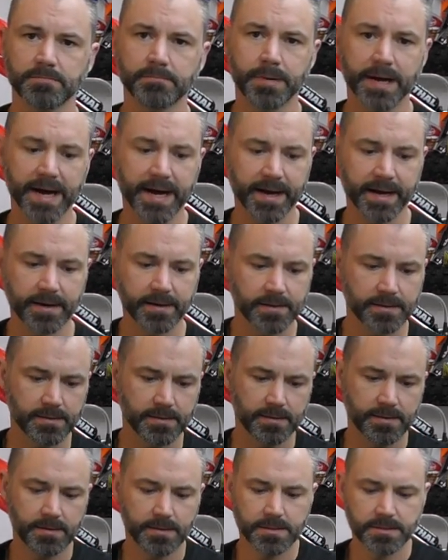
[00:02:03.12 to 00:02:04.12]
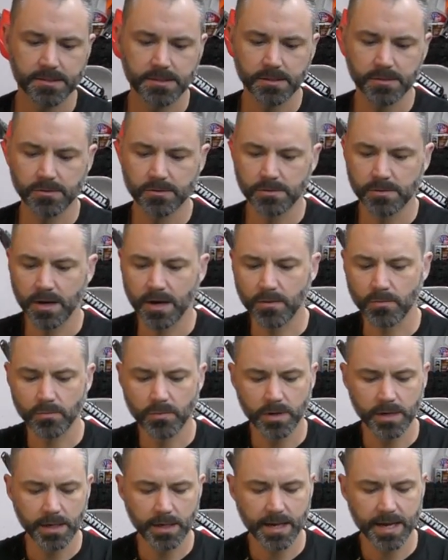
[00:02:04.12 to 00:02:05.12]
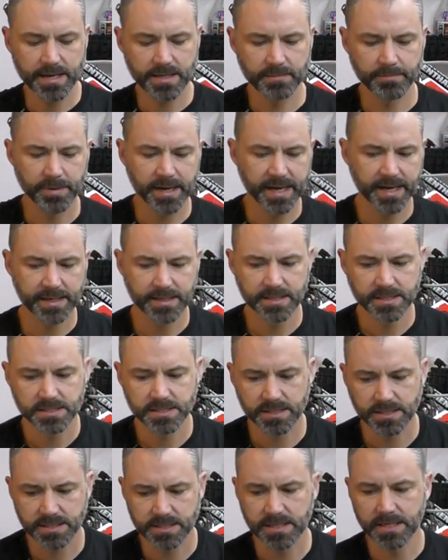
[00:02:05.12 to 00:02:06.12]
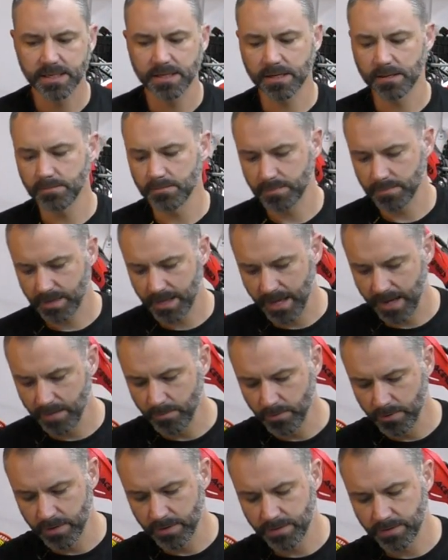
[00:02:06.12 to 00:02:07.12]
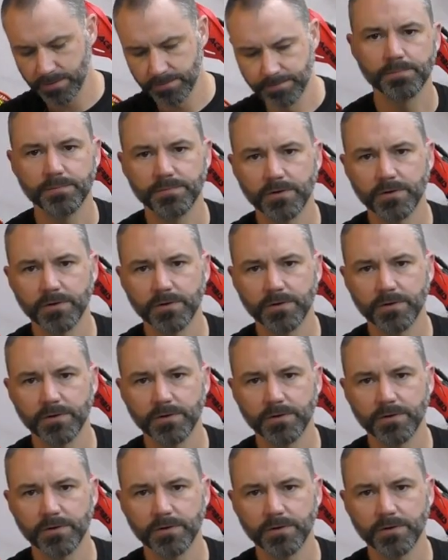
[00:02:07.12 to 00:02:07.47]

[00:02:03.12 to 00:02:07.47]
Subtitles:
bag. So I really like the bag this 6D came with.